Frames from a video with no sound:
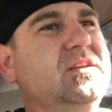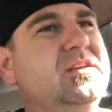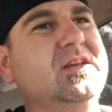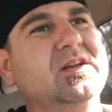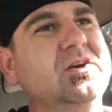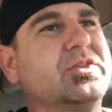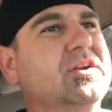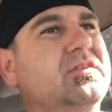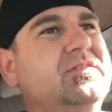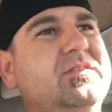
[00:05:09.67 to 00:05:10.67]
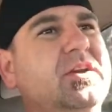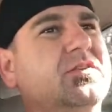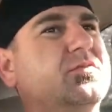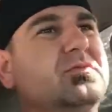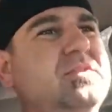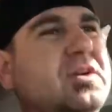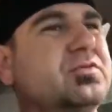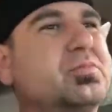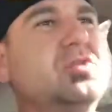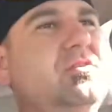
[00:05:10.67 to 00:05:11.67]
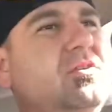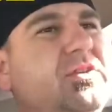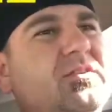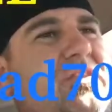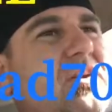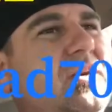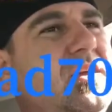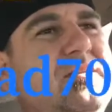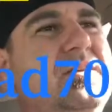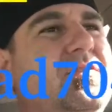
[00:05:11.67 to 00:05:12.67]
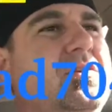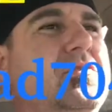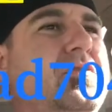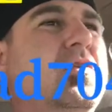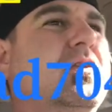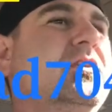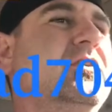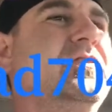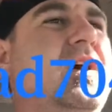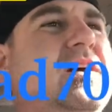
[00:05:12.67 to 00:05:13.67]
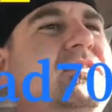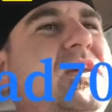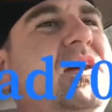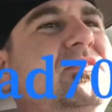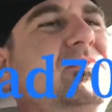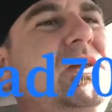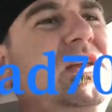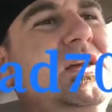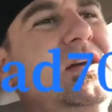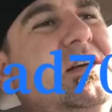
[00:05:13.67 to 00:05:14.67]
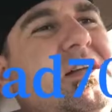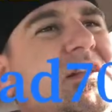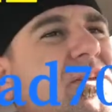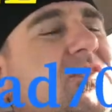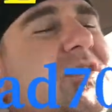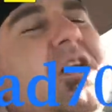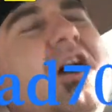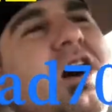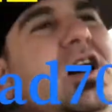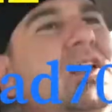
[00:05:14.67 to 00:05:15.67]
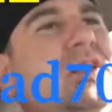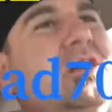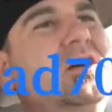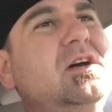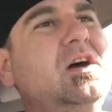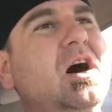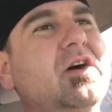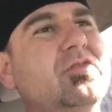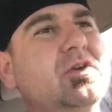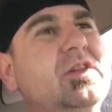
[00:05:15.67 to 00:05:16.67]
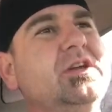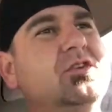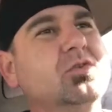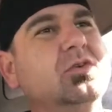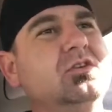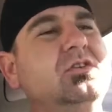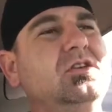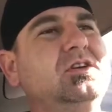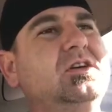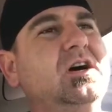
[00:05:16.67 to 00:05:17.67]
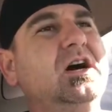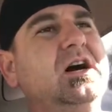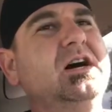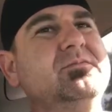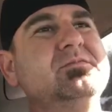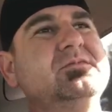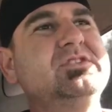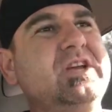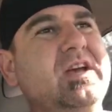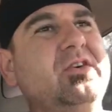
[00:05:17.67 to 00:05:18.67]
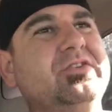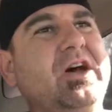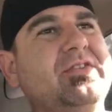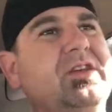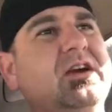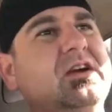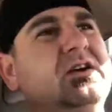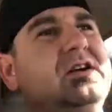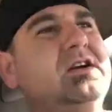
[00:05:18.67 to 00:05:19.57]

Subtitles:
You know, there's Brutal, there's Gearhead 704, there's Foxcast Media. There's a ton of really cool channels out there